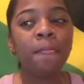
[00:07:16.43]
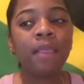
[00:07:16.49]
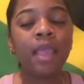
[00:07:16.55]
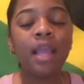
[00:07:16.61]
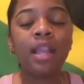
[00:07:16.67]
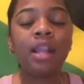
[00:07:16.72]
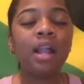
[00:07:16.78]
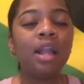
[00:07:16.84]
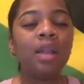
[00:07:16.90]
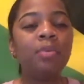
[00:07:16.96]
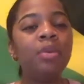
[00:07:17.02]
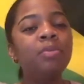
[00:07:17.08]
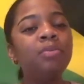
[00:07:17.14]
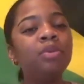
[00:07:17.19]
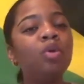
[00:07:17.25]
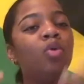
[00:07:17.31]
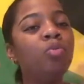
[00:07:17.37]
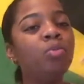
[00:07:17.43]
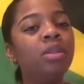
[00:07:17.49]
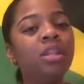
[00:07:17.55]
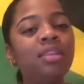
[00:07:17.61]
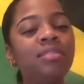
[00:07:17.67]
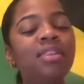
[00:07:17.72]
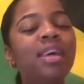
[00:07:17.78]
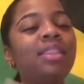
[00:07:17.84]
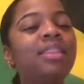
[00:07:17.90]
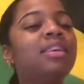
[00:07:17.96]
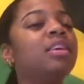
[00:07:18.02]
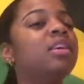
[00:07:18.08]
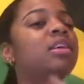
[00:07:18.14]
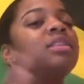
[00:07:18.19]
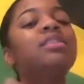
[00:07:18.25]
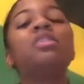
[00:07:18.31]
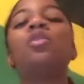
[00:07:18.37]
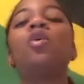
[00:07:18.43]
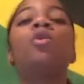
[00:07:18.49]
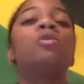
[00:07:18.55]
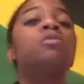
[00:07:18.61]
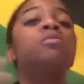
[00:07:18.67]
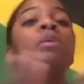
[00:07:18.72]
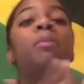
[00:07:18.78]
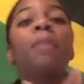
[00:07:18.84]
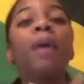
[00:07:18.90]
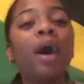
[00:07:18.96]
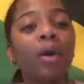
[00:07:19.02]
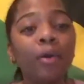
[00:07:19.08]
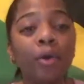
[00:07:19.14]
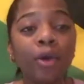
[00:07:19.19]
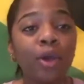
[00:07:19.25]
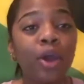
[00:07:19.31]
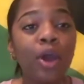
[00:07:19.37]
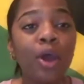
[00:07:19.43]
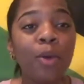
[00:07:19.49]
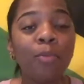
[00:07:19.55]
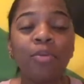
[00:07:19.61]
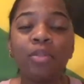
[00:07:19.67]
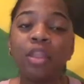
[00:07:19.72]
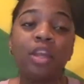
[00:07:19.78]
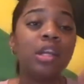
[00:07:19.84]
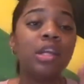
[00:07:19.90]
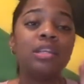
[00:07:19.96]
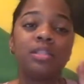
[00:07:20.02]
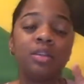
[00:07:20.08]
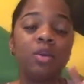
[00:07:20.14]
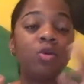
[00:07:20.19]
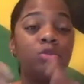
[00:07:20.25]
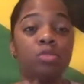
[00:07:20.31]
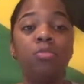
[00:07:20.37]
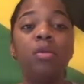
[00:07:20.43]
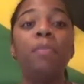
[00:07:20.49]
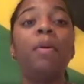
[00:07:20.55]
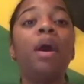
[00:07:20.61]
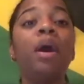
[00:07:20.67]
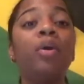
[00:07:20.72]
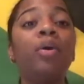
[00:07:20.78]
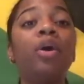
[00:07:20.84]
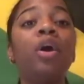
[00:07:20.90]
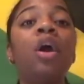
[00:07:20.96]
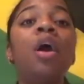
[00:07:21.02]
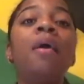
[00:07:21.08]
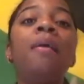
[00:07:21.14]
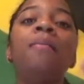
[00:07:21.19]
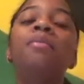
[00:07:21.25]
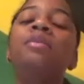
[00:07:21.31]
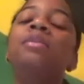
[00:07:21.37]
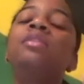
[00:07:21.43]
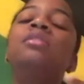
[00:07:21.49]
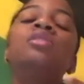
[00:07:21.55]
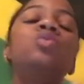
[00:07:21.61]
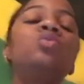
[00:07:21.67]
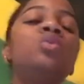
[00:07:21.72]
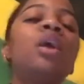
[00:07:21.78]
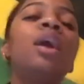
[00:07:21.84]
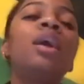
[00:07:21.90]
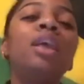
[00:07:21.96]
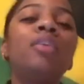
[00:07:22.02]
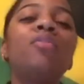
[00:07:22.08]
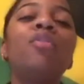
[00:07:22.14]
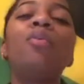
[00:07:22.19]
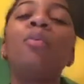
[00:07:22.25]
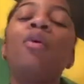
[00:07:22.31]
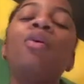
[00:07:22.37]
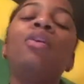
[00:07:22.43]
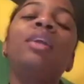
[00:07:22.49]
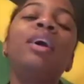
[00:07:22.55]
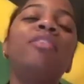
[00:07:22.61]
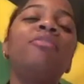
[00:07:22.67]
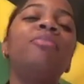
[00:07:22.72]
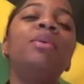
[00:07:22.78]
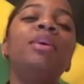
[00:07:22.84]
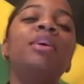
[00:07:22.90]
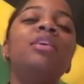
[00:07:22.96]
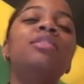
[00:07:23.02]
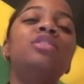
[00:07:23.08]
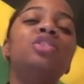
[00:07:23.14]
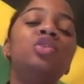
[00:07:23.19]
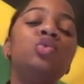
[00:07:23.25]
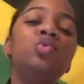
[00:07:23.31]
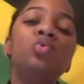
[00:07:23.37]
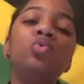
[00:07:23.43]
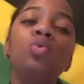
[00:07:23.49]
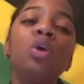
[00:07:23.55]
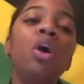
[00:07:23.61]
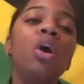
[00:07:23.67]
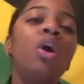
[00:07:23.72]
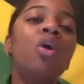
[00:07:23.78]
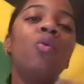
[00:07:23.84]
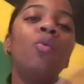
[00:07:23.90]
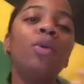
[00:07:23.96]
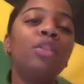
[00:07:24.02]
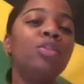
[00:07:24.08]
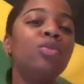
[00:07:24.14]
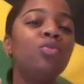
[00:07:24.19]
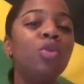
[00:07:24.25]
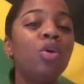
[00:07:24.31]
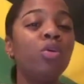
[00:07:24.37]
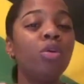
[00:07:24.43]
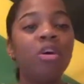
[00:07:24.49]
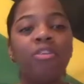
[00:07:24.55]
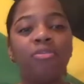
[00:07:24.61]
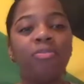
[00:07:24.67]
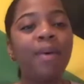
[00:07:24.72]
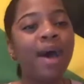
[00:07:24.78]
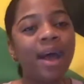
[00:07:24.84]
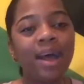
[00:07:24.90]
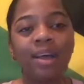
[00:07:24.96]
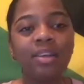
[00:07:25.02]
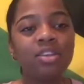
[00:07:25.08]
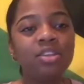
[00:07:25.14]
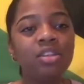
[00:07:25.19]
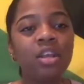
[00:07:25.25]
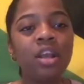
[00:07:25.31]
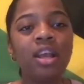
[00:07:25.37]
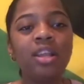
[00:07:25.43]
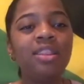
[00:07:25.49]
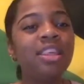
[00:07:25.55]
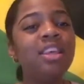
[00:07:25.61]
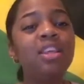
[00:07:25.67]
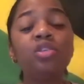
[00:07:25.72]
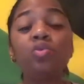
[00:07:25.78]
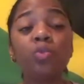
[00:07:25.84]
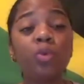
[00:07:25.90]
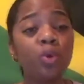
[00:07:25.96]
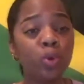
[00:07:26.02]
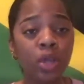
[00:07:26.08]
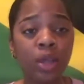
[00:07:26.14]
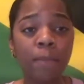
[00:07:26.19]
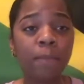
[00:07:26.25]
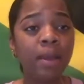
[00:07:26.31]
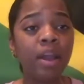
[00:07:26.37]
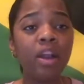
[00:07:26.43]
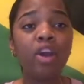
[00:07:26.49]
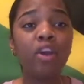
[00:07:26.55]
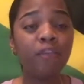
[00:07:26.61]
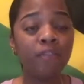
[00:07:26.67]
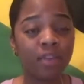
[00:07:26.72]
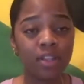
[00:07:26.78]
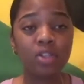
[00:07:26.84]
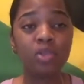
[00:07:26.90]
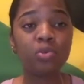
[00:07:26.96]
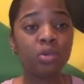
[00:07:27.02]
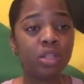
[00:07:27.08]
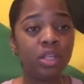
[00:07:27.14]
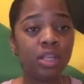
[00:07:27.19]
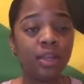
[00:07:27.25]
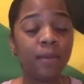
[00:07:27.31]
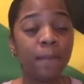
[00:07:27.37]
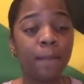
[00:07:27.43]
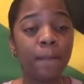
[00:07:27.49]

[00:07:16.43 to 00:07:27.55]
And a lot of people don't believe that there is an ultimate power, but there is an ultimate power. Please do not give up on life because you went through a rough patch. Things will get better eventually.